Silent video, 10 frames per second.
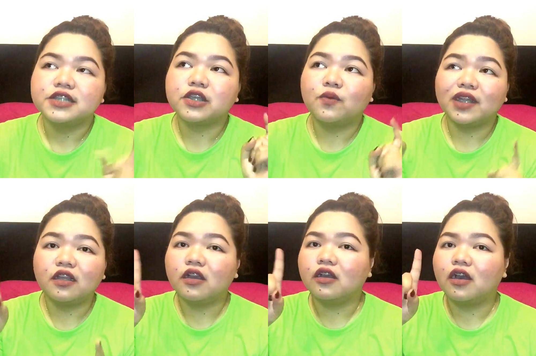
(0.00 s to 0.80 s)
So, one
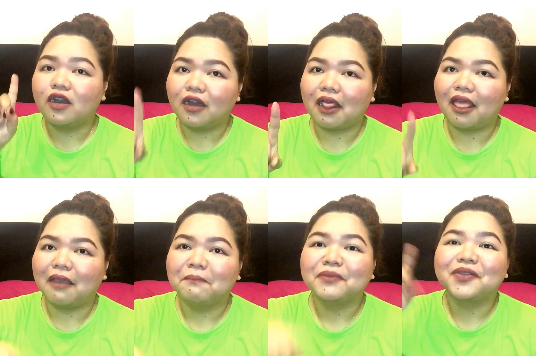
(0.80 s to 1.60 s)

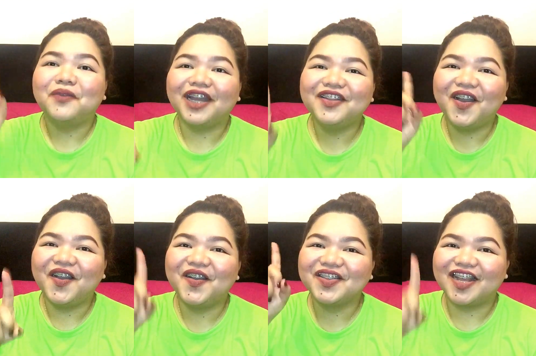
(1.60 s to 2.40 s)

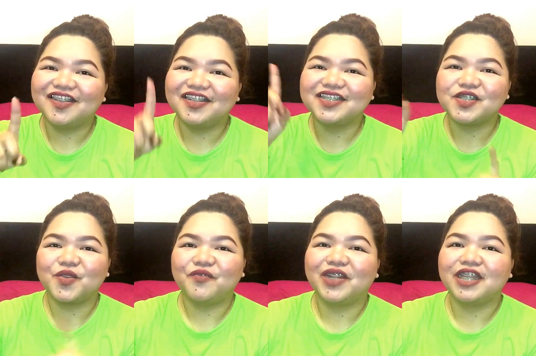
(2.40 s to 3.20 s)
Hong Kong dollar is
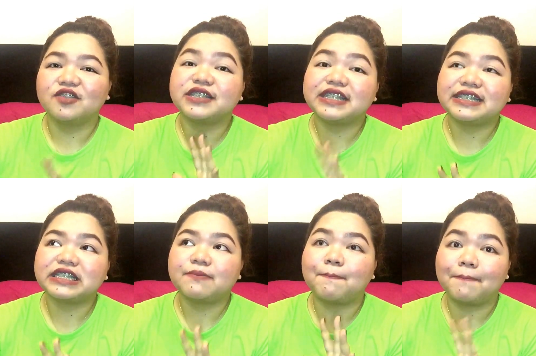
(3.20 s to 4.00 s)
equivalent to 6
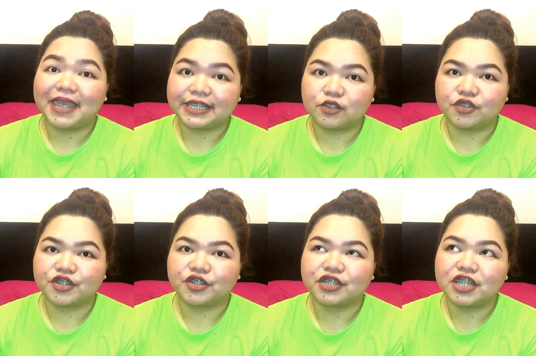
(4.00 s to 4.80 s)

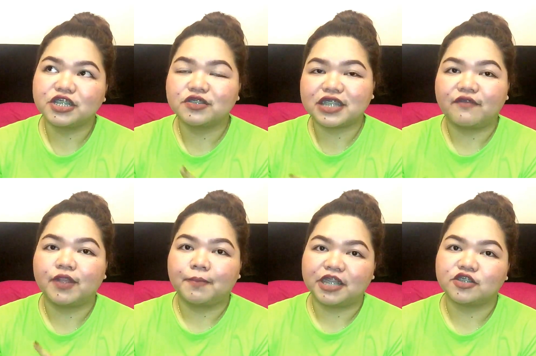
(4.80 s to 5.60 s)
pesos. 6 to
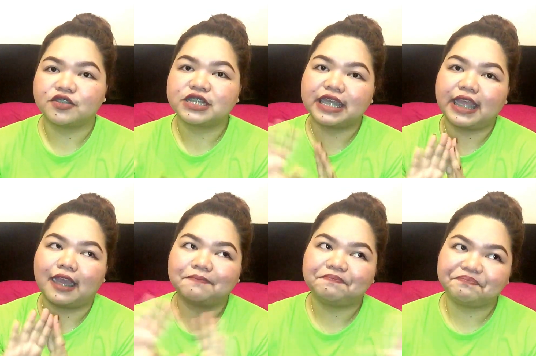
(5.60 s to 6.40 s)
7 pesos.
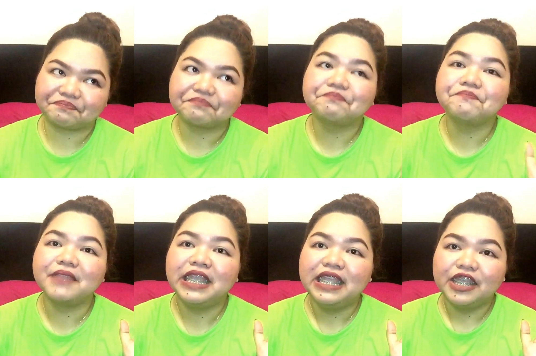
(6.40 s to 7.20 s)
Kaya,
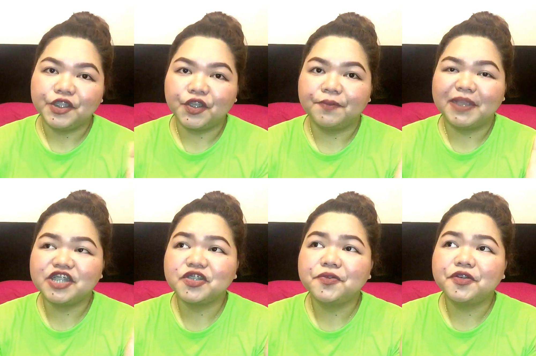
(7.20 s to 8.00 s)
yun,
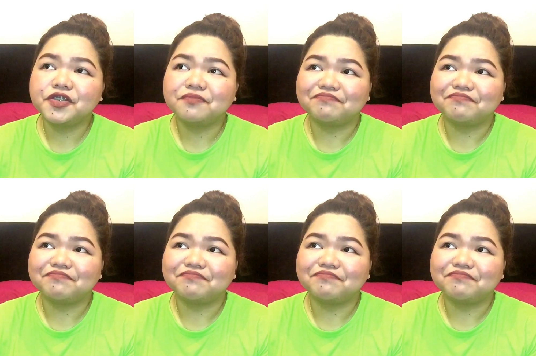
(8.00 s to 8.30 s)
medyo